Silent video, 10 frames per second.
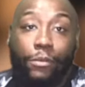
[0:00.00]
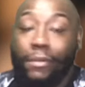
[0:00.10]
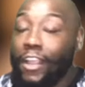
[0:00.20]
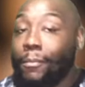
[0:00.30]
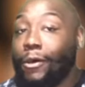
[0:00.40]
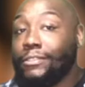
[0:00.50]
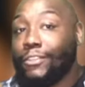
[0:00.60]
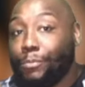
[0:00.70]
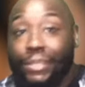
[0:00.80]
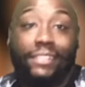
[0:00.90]
but I'm also
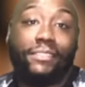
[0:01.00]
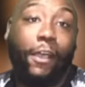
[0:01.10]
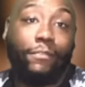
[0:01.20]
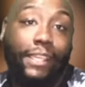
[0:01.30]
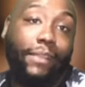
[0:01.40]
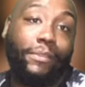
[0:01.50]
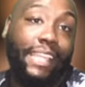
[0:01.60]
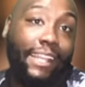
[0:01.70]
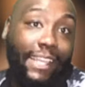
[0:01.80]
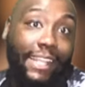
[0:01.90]
pissed off that
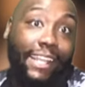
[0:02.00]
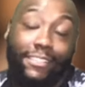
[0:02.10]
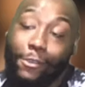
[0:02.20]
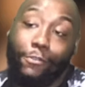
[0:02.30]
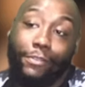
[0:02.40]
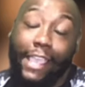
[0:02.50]
it's over.